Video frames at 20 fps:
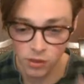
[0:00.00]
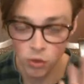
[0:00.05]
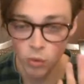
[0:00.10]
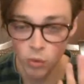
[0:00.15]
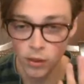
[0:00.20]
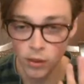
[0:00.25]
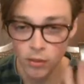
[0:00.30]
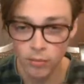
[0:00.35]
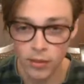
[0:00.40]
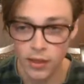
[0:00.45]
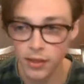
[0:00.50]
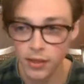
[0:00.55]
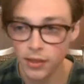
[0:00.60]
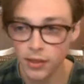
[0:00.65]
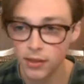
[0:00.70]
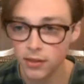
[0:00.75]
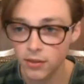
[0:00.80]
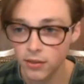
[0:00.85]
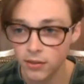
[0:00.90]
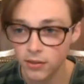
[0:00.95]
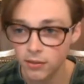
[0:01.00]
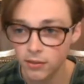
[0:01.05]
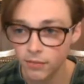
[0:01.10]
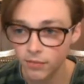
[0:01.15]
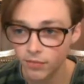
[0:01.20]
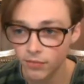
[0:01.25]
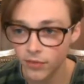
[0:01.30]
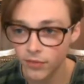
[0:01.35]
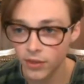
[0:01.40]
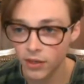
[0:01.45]
you want to be in.
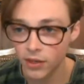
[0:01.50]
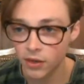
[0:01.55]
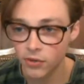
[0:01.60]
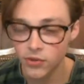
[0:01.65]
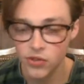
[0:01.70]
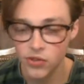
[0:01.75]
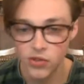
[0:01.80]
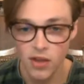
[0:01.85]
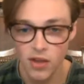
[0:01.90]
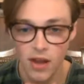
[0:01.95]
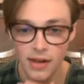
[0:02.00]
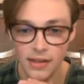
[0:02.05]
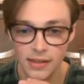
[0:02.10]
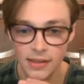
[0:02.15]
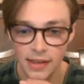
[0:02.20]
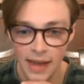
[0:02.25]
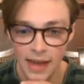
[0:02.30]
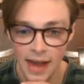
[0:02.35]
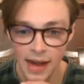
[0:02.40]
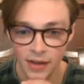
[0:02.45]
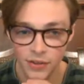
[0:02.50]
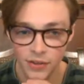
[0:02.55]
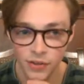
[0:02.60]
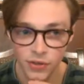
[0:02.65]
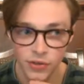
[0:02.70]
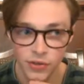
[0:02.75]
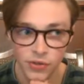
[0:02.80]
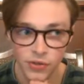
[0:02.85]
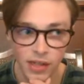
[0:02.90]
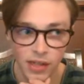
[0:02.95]
Study the
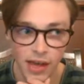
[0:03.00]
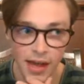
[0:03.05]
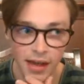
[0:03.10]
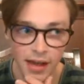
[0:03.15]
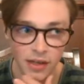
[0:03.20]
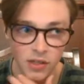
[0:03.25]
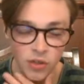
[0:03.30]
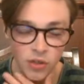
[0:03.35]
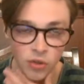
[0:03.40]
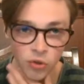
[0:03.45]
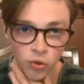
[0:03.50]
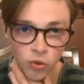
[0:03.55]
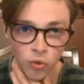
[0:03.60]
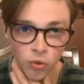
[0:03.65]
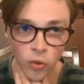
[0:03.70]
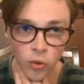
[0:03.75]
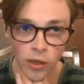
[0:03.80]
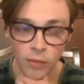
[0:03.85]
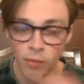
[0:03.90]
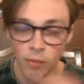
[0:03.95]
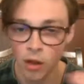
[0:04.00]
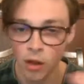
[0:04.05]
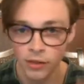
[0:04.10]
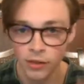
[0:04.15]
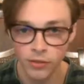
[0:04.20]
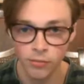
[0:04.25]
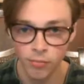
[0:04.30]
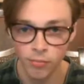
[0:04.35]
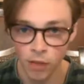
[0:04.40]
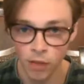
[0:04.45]
actors that you want to
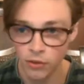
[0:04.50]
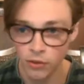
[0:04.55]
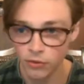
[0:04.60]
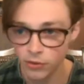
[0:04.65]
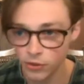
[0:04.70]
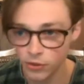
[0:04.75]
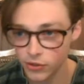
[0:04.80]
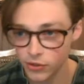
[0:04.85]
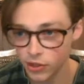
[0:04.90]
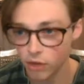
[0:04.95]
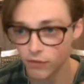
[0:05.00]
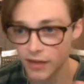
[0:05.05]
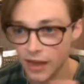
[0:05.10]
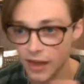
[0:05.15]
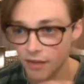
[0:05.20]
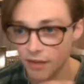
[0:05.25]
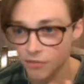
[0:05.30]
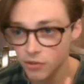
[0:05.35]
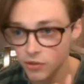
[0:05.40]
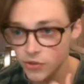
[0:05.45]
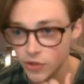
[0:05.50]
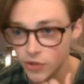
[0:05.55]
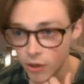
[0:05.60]
model yourself after.